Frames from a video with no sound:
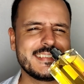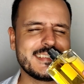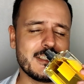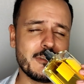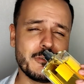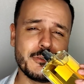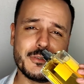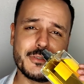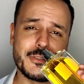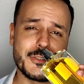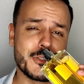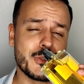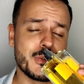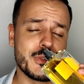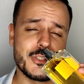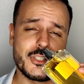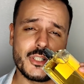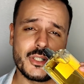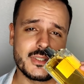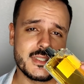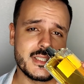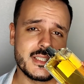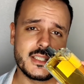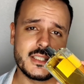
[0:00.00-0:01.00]
so good, so
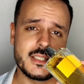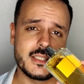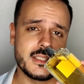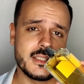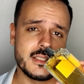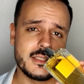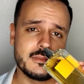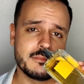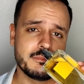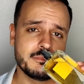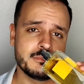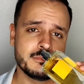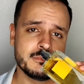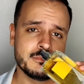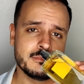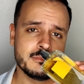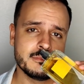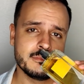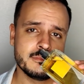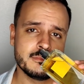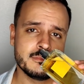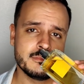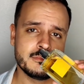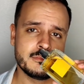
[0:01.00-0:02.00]
intoxicating.
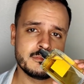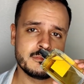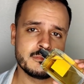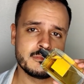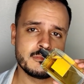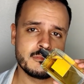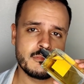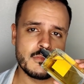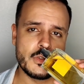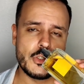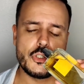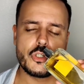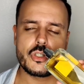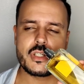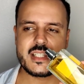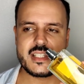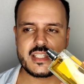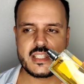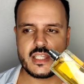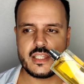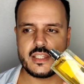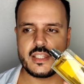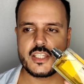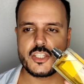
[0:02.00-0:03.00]
You
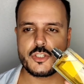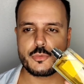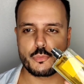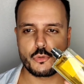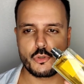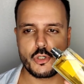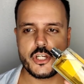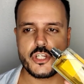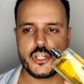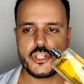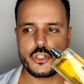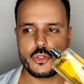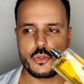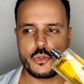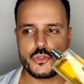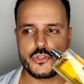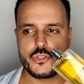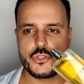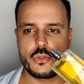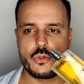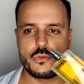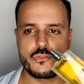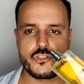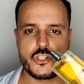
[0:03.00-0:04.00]
can see the inspiration
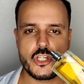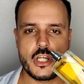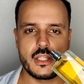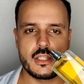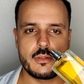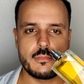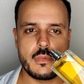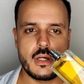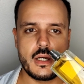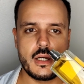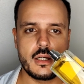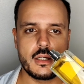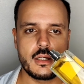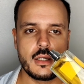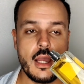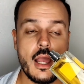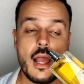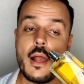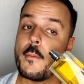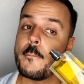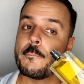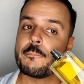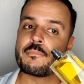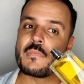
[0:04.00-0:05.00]
also of Shalimar
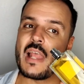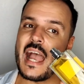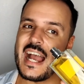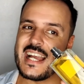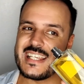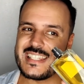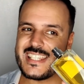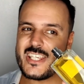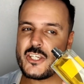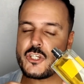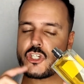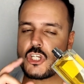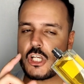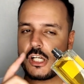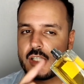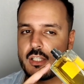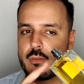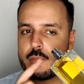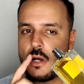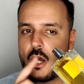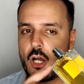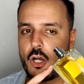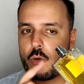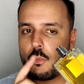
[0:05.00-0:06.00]
I see
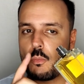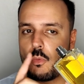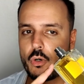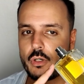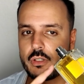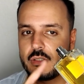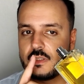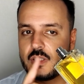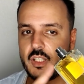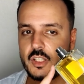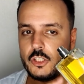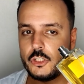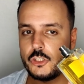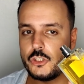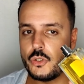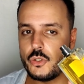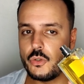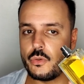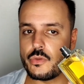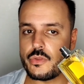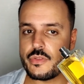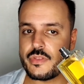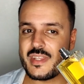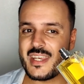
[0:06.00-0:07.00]
Shalimar more in
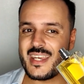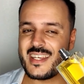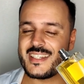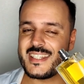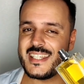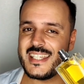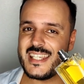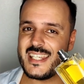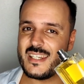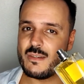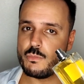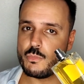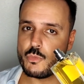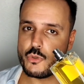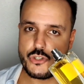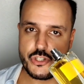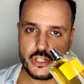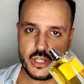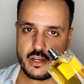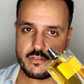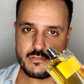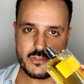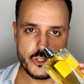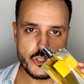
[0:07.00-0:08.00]
Lyon than in
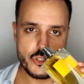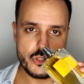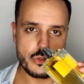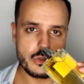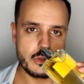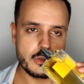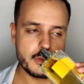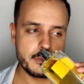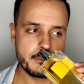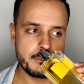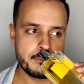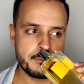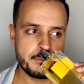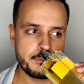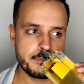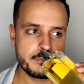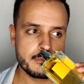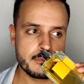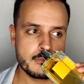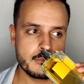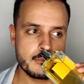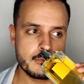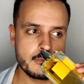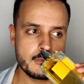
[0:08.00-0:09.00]
Major,
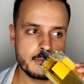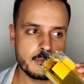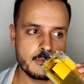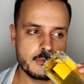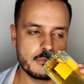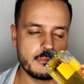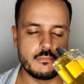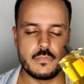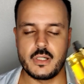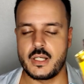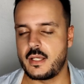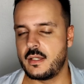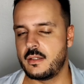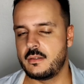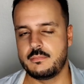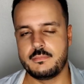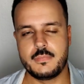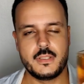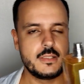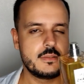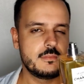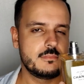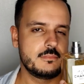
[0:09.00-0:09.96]
but I